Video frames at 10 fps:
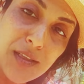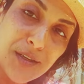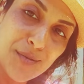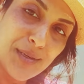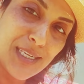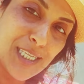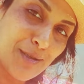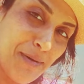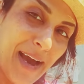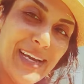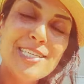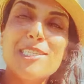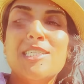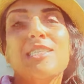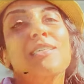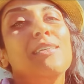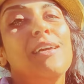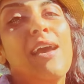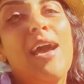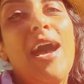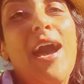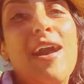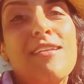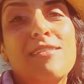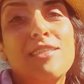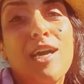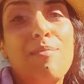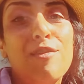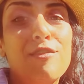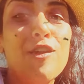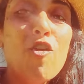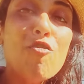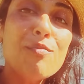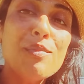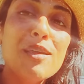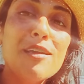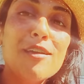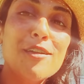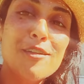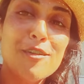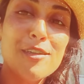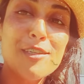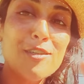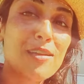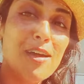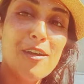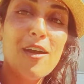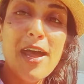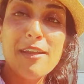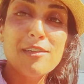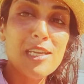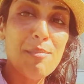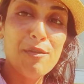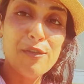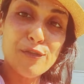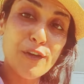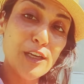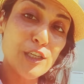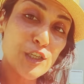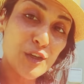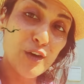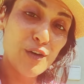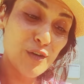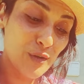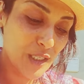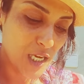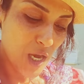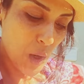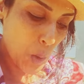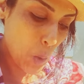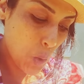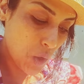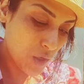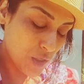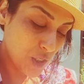a little bit of spice to add on top of an oatmeal, or to add on top of a French toast, or